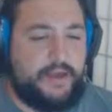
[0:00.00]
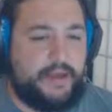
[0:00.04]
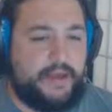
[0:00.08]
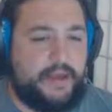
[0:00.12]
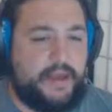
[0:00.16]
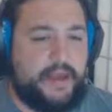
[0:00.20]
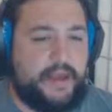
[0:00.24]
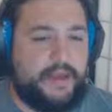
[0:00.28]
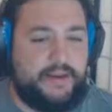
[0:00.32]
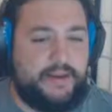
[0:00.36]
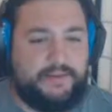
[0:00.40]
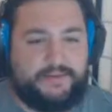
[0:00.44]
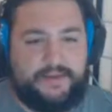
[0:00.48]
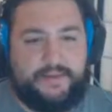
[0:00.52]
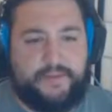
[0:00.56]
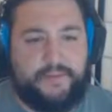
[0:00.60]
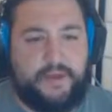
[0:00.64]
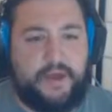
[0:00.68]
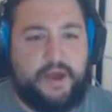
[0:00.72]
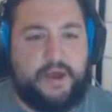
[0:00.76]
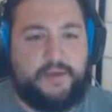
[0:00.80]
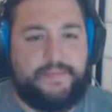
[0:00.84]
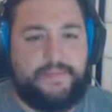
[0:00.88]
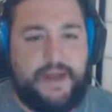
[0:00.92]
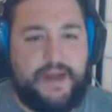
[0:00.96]
Anything
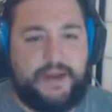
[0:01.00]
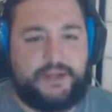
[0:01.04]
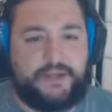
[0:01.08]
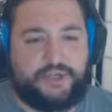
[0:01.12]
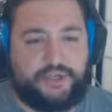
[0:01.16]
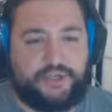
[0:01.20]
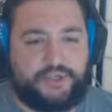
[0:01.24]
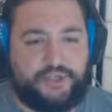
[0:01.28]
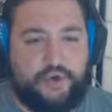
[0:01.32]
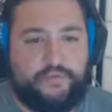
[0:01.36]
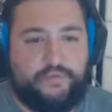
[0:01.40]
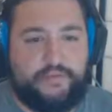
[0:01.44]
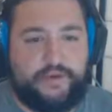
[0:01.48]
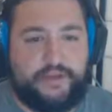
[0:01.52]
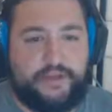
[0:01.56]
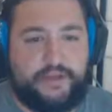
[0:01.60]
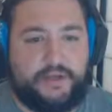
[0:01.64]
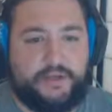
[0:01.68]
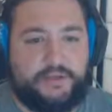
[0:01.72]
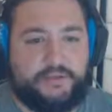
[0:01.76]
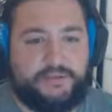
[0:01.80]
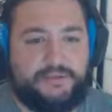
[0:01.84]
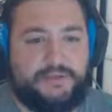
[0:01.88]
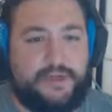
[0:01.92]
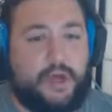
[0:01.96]
beyond that is just
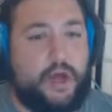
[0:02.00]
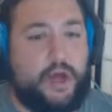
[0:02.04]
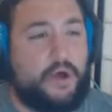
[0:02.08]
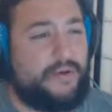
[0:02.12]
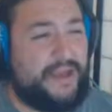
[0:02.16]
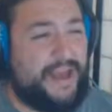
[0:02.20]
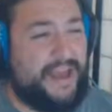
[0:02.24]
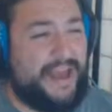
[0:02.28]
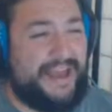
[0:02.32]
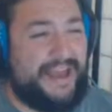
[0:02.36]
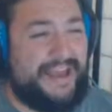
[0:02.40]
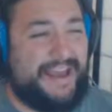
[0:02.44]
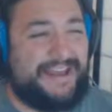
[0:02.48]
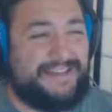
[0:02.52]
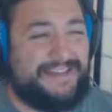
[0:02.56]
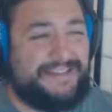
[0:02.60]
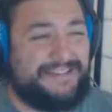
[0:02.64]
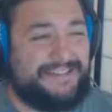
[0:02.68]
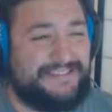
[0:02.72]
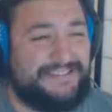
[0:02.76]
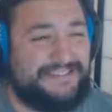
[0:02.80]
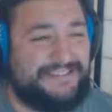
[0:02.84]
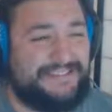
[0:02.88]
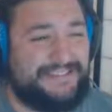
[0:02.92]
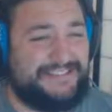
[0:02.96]
overkill.
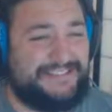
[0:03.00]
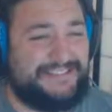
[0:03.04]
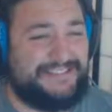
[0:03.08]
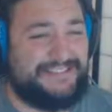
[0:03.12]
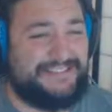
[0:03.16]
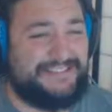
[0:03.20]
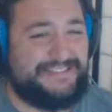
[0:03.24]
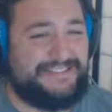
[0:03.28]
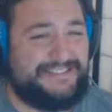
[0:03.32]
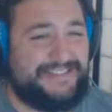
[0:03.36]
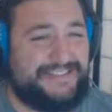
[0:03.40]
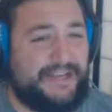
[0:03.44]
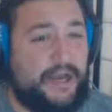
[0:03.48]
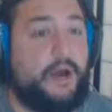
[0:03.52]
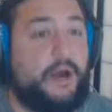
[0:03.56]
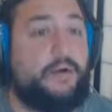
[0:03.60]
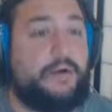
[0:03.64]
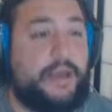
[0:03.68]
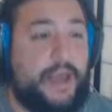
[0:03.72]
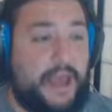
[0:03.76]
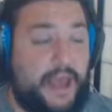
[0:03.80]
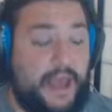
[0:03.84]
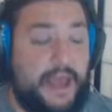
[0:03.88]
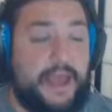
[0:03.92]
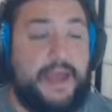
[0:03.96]
Okay.
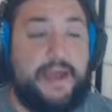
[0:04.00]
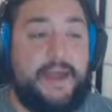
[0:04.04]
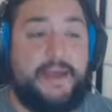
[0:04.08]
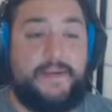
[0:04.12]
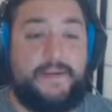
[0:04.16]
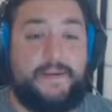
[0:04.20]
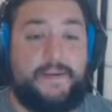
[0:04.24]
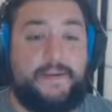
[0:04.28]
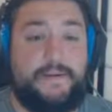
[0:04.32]
Okay.